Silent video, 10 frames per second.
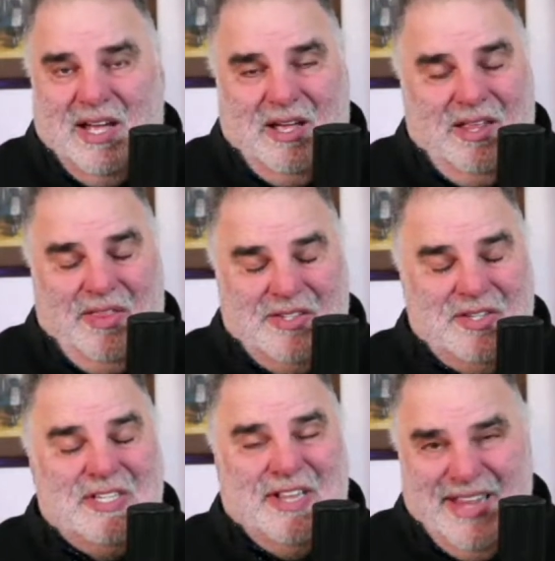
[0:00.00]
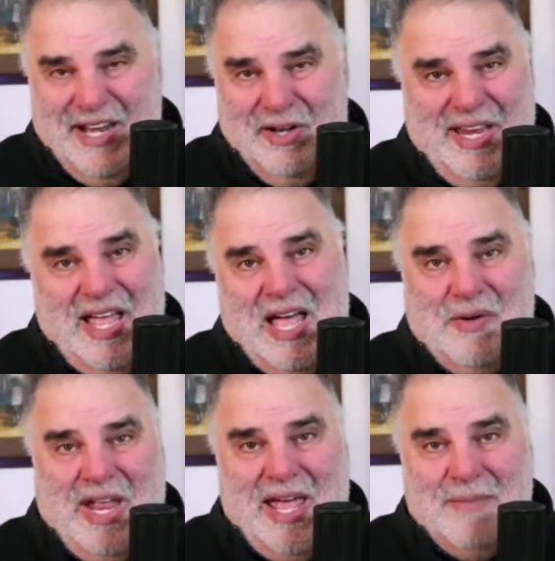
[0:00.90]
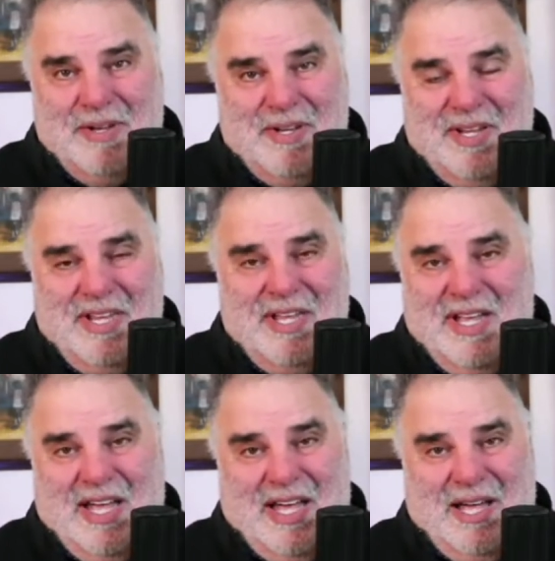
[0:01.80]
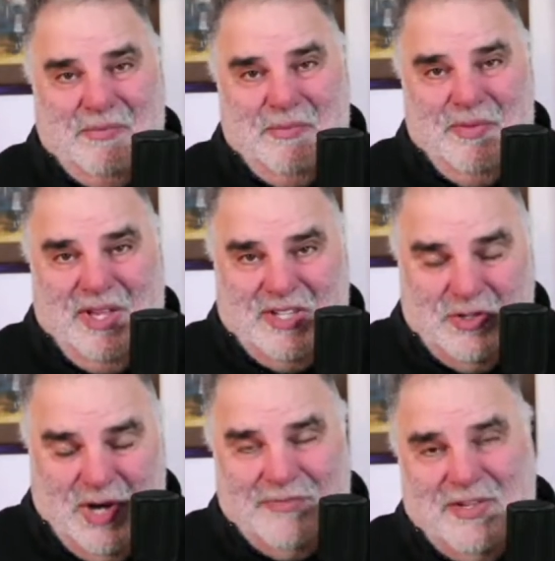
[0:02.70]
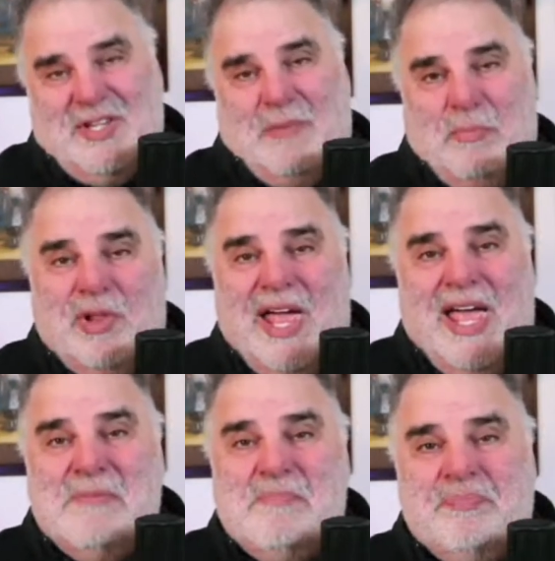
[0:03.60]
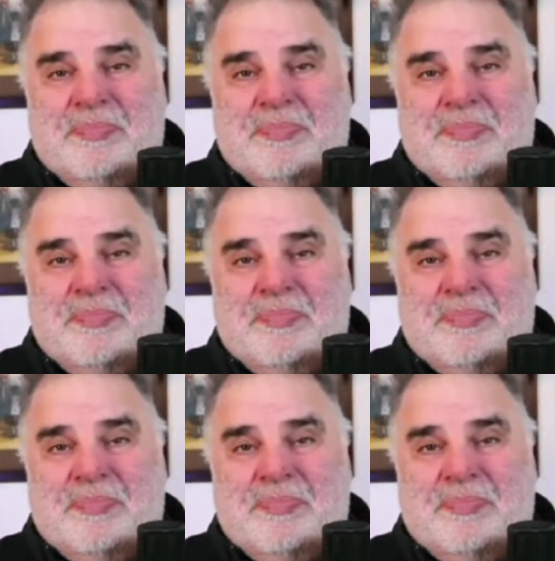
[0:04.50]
This is literally how it happened. They said, draft us up a plan.